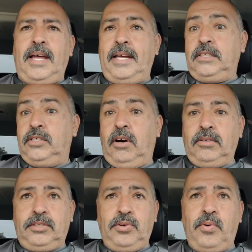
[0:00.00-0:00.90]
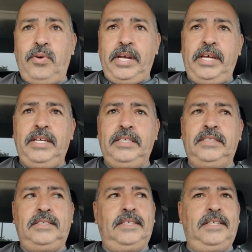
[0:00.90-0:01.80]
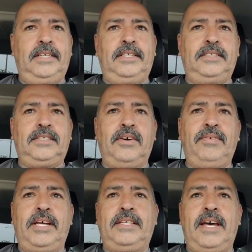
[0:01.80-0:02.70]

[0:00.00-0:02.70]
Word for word: like adult toys and stuff like